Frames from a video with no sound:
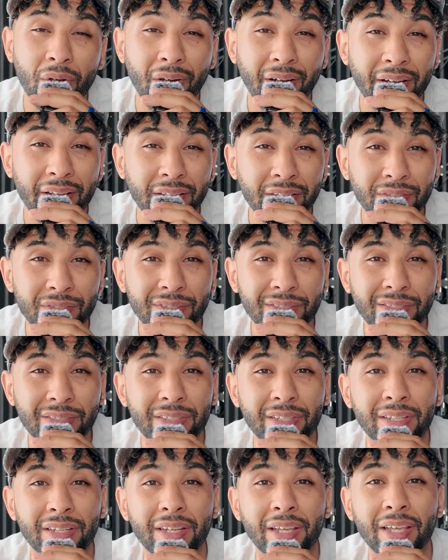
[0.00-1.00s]
you are
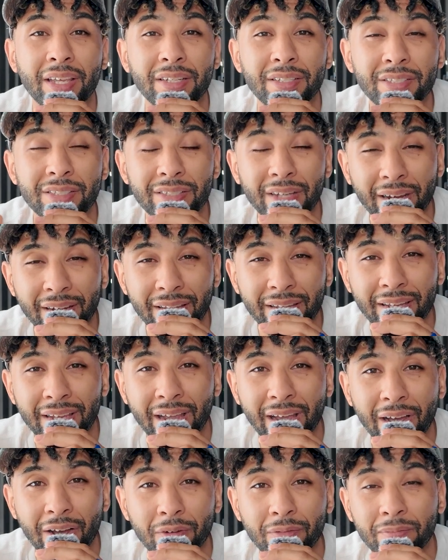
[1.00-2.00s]
interested in checking
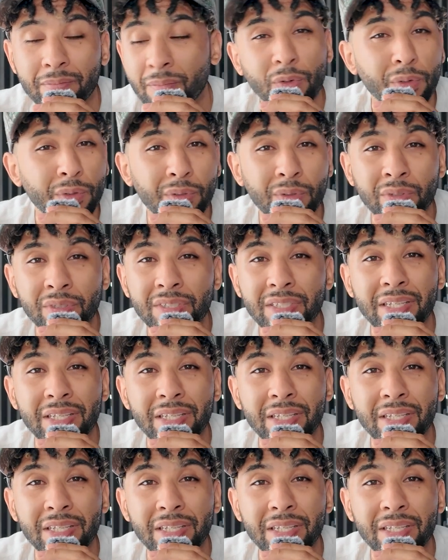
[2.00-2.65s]
out full